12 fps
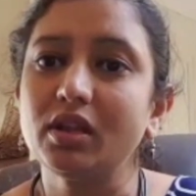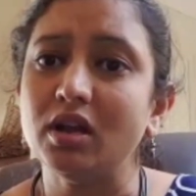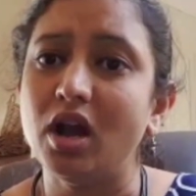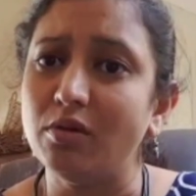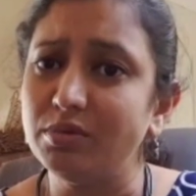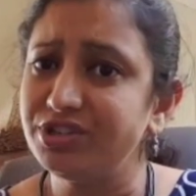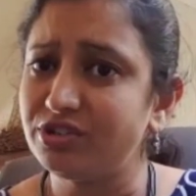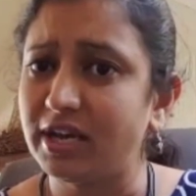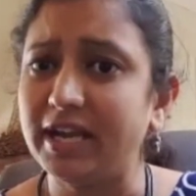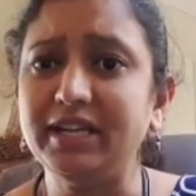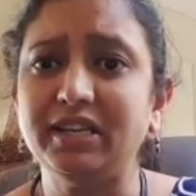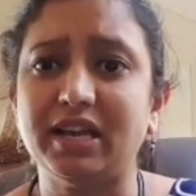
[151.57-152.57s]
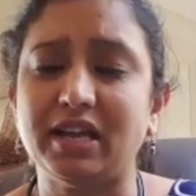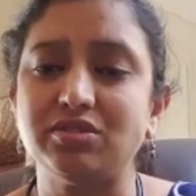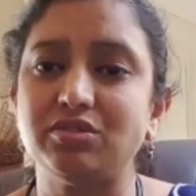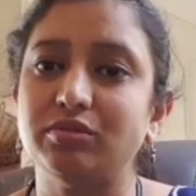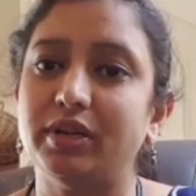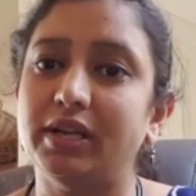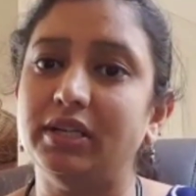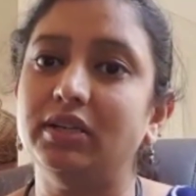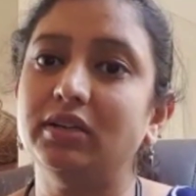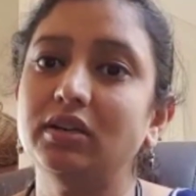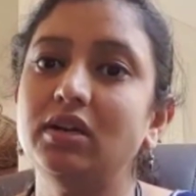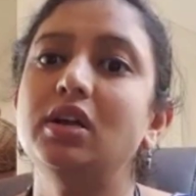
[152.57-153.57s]
How much light it has to
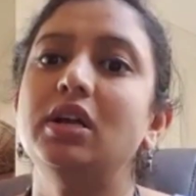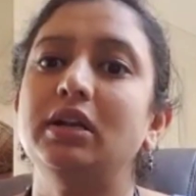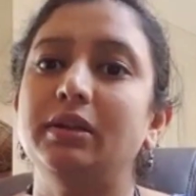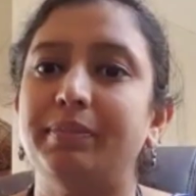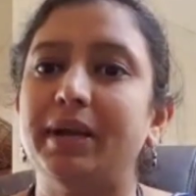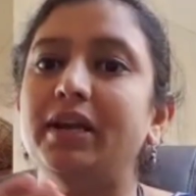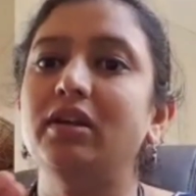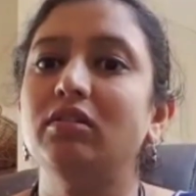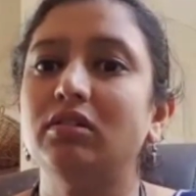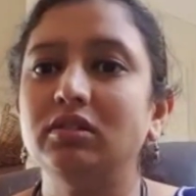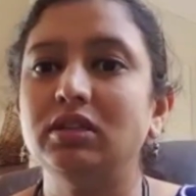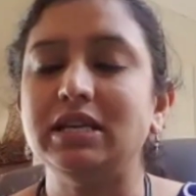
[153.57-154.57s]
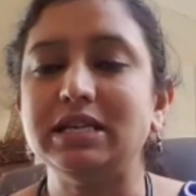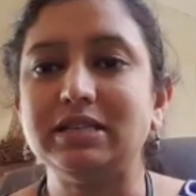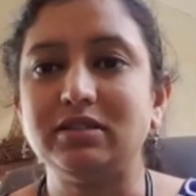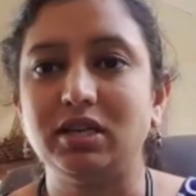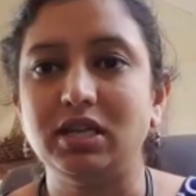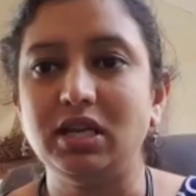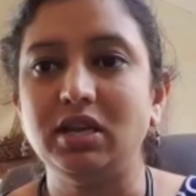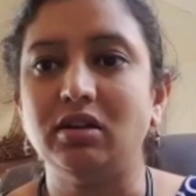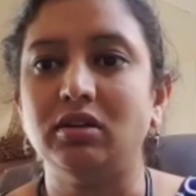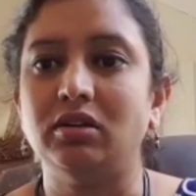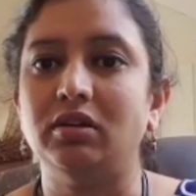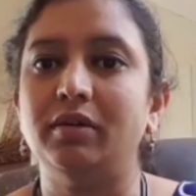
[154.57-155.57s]
enter, depending on these three
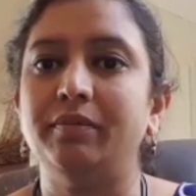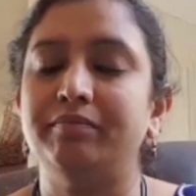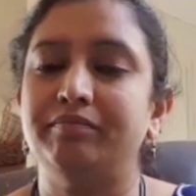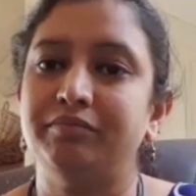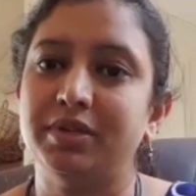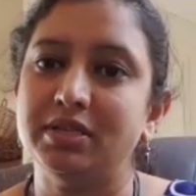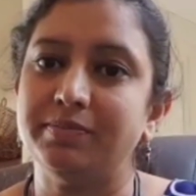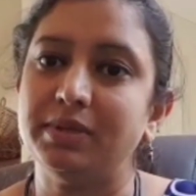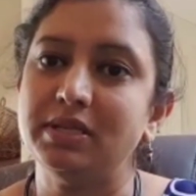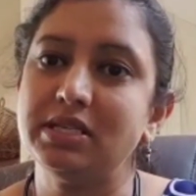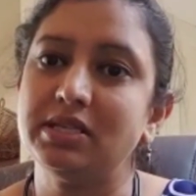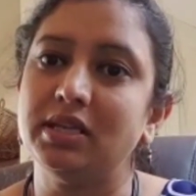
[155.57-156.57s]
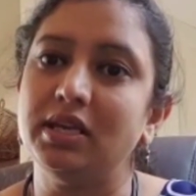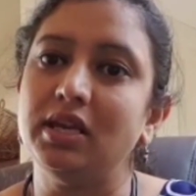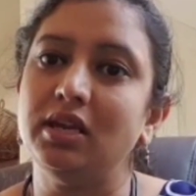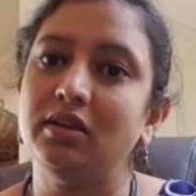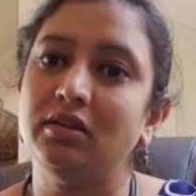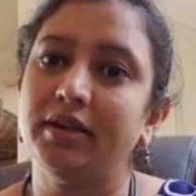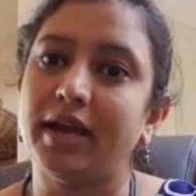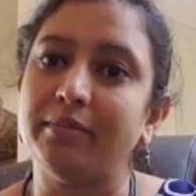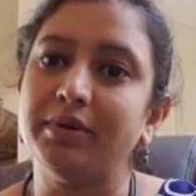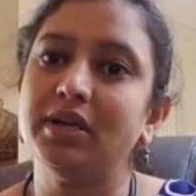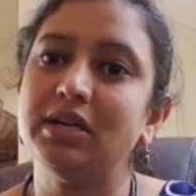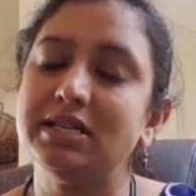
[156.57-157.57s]
principles, the
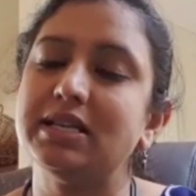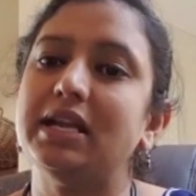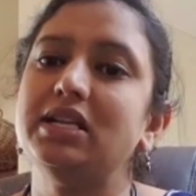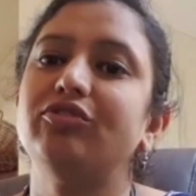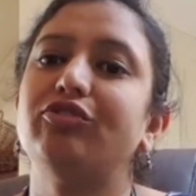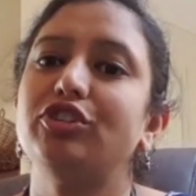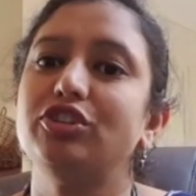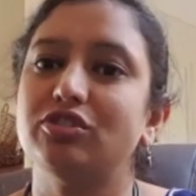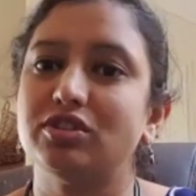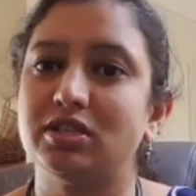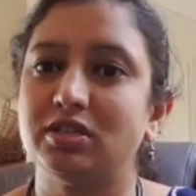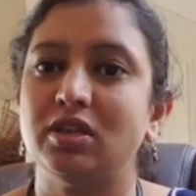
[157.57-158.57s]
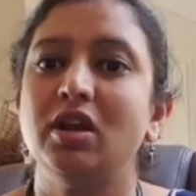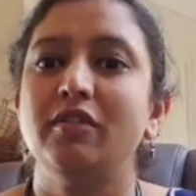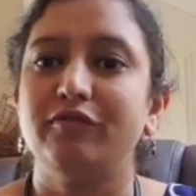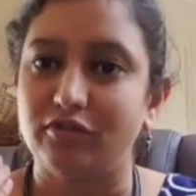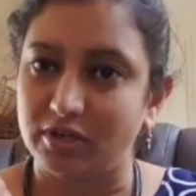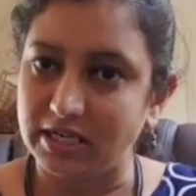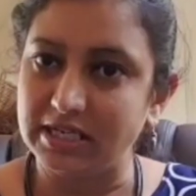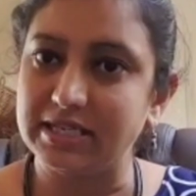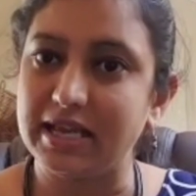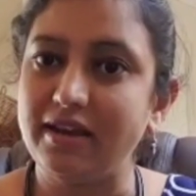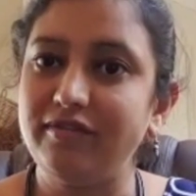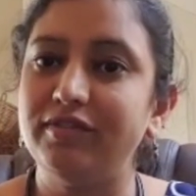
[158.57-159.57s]
camera decides for
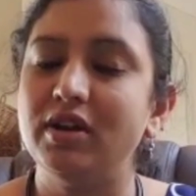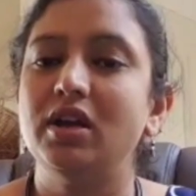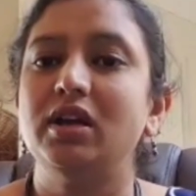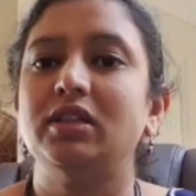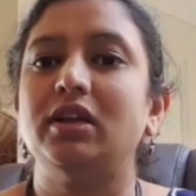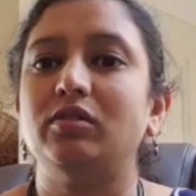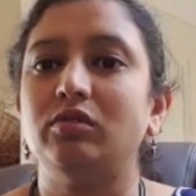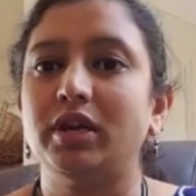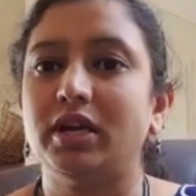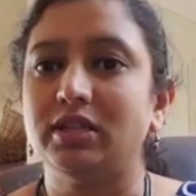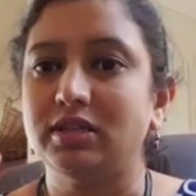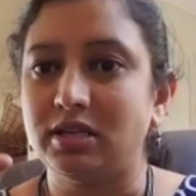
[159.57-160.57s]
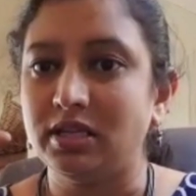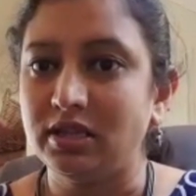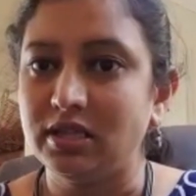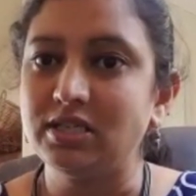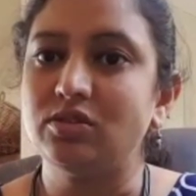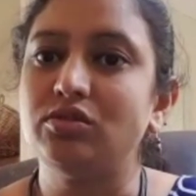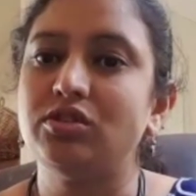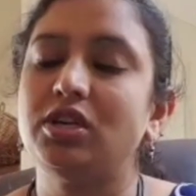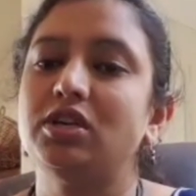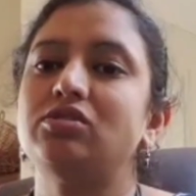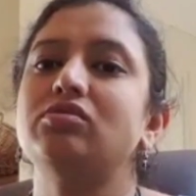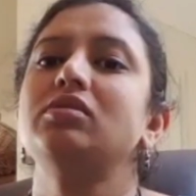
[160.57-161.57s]
itself that okay, in this
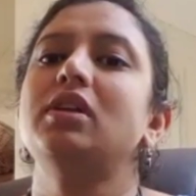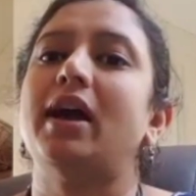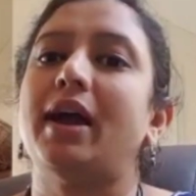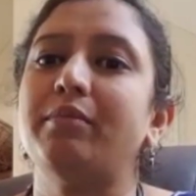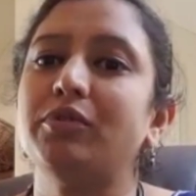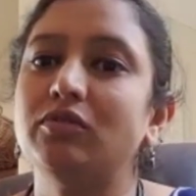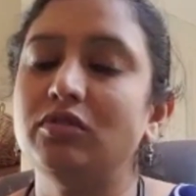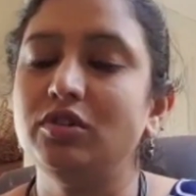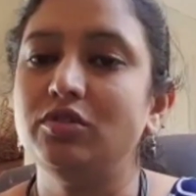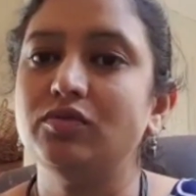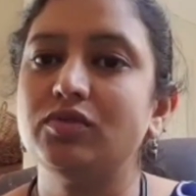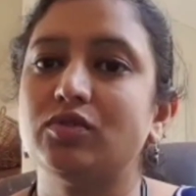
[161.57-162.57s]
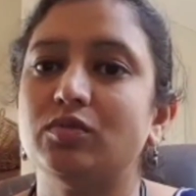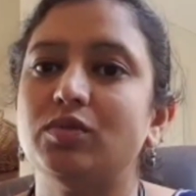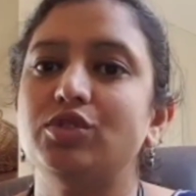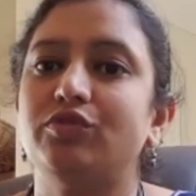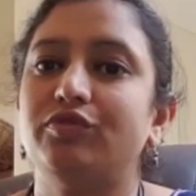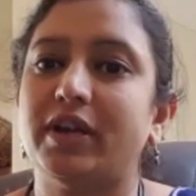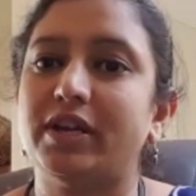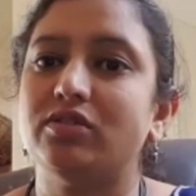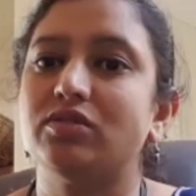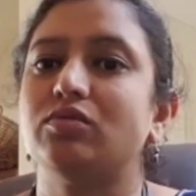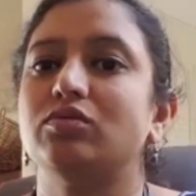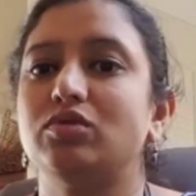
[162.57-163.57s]
situation I am going to use so much of
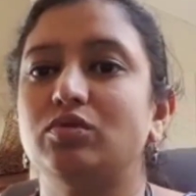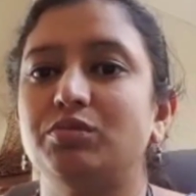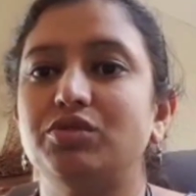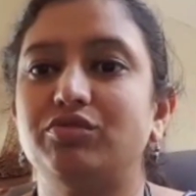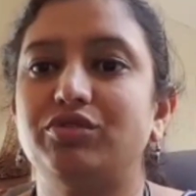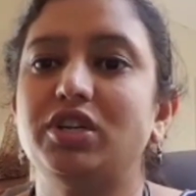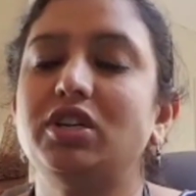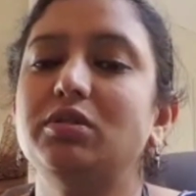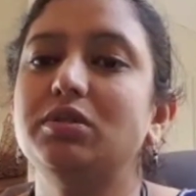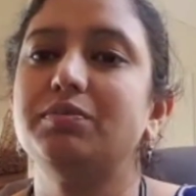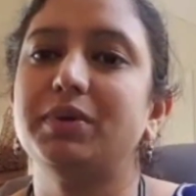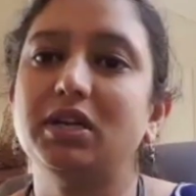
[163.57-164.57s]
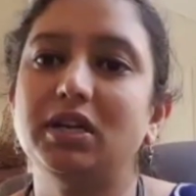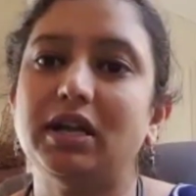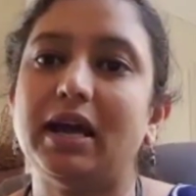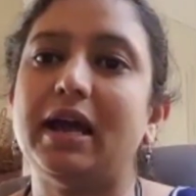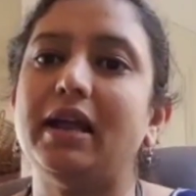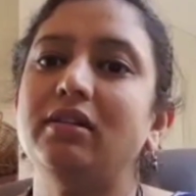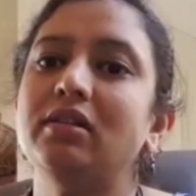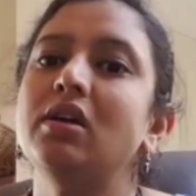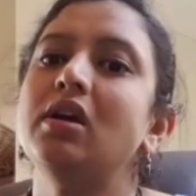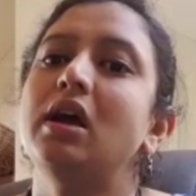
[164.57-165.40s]
ISO, so much of shutter speed and